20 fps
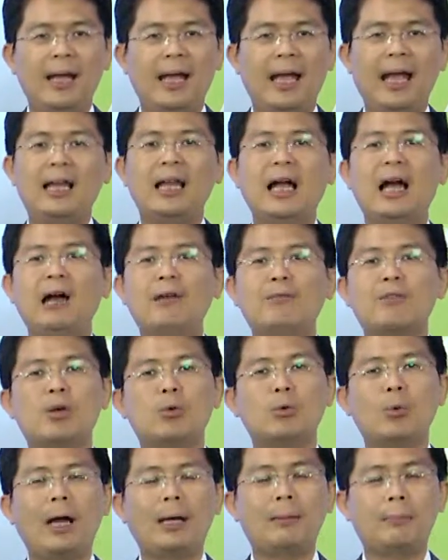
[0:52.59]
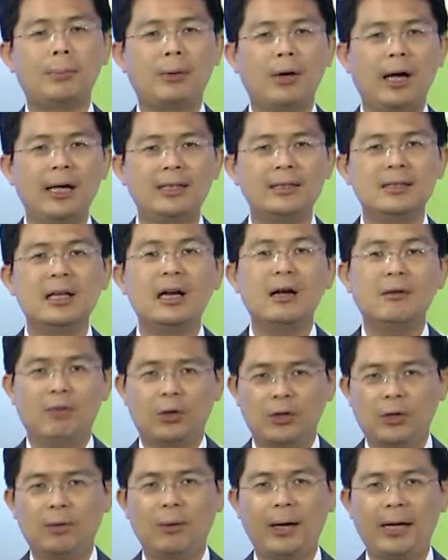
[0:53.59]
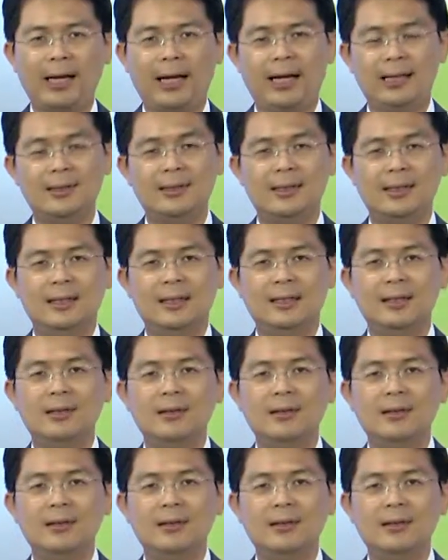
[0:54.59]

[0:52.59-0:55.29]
and I have the right prize for the right answer.